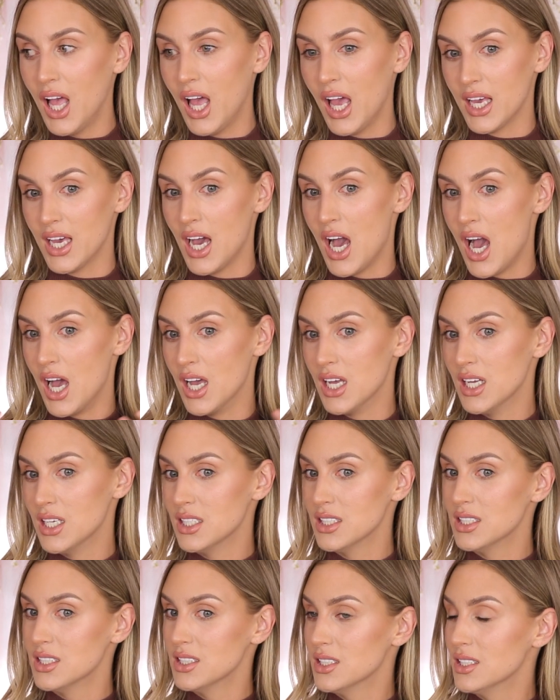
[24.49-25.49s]
I got
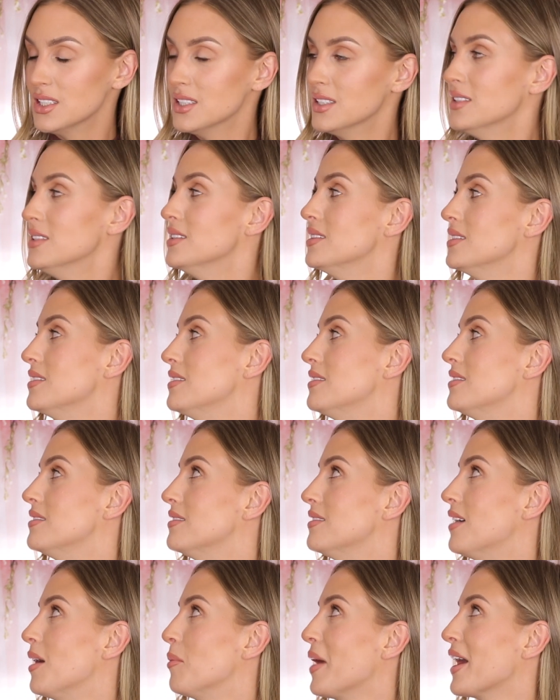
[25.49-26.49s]

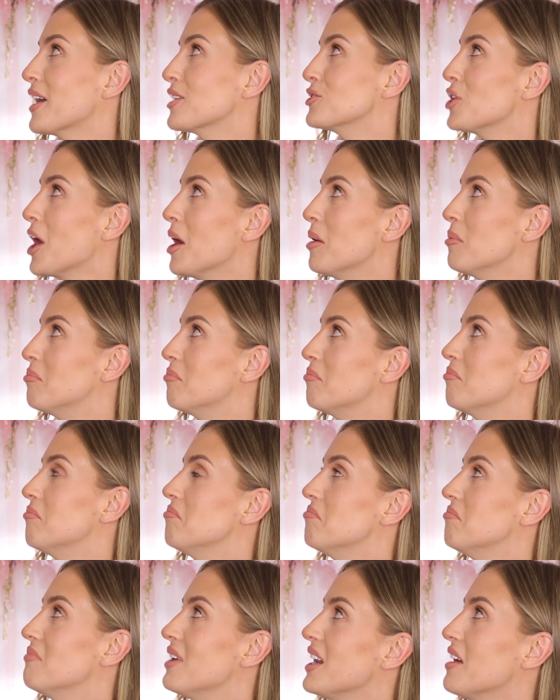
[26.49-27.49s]
a backdrop
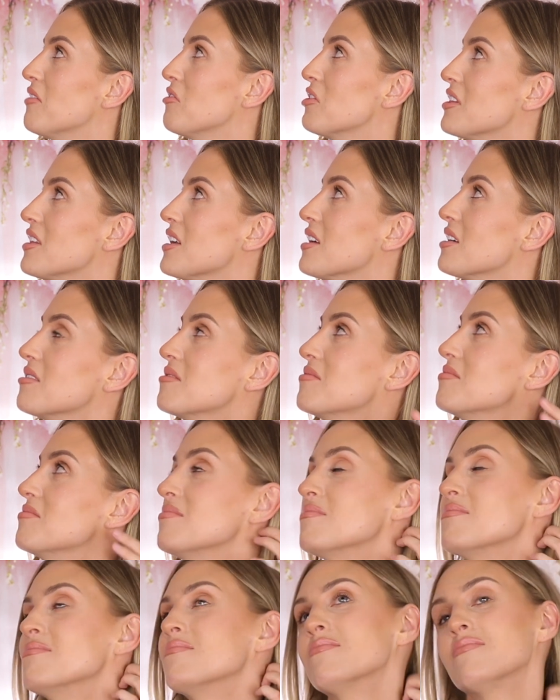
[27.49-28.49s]
and everything.
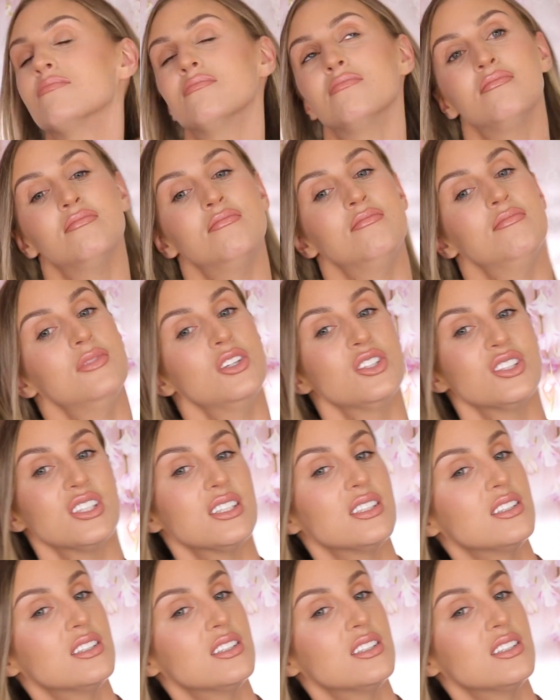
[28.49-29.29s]
There's a